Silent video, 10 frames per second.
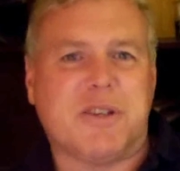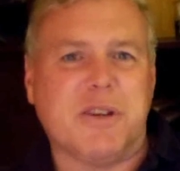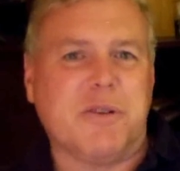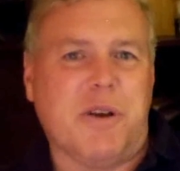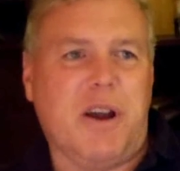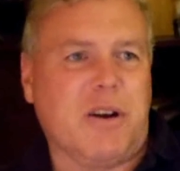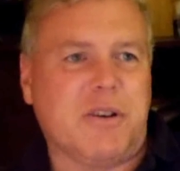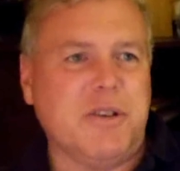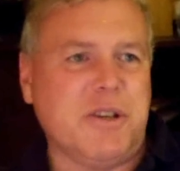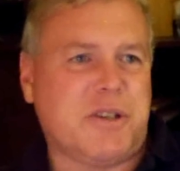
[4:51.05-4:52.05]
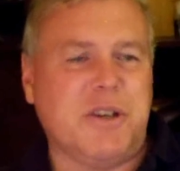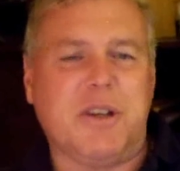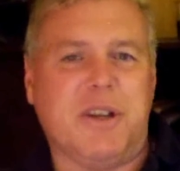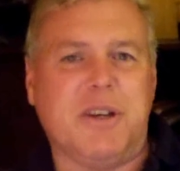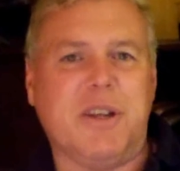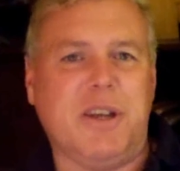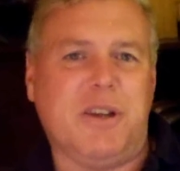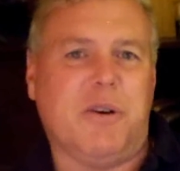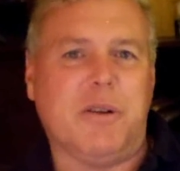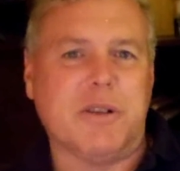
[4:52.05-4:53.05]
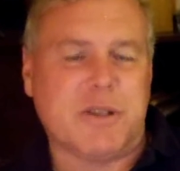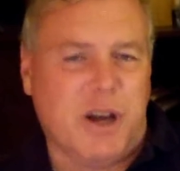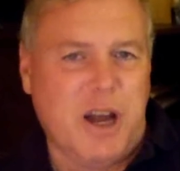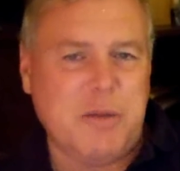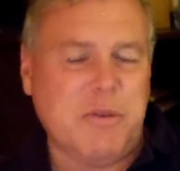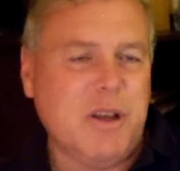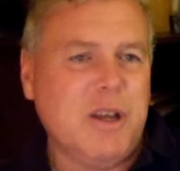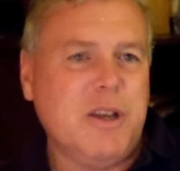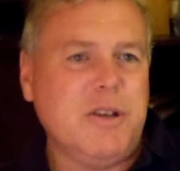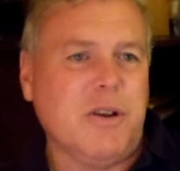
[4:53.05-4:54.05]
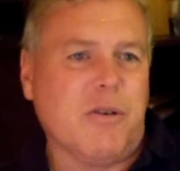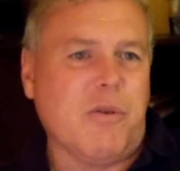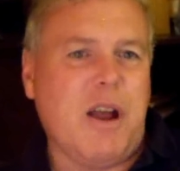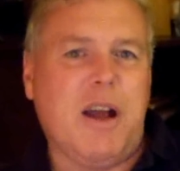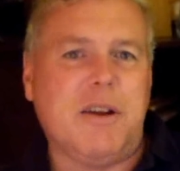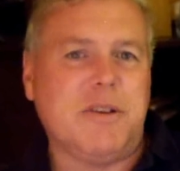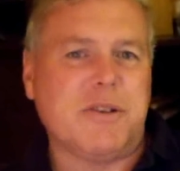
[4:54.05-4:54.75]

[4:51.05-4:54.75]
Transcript: It's under air conditioning and heat all the time, year round.